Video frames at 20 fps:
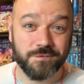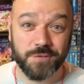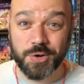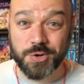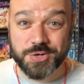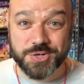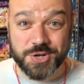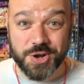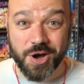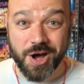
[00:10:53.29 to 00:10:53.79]

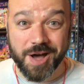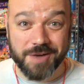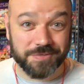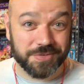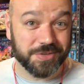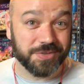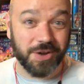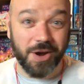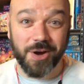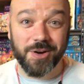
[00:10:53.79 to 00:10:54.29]
first
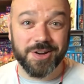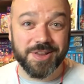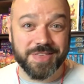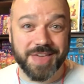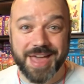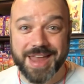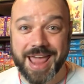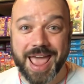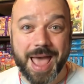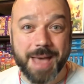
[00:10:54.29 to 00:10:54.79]
off, sorry
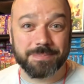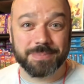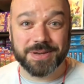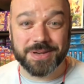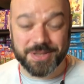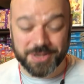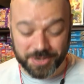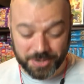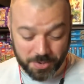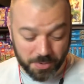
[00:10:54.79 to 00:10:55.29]
that
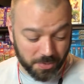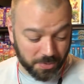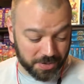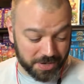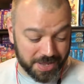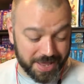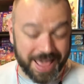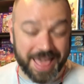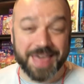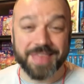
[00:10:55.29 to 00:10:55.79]
happened to you,
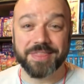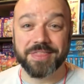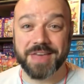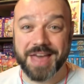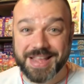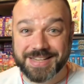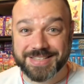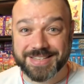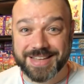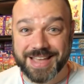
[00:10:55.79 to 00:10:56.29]
Corey.
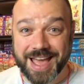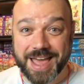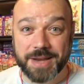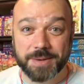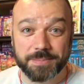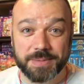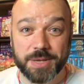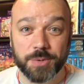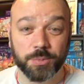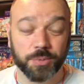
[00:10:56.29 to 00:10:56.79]
That's got
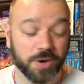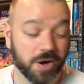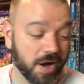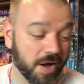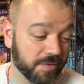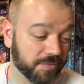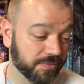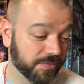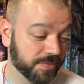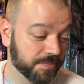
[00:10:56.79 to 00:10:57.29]
to be
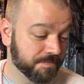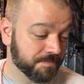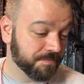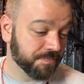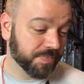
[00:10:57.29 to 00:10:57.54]
rough.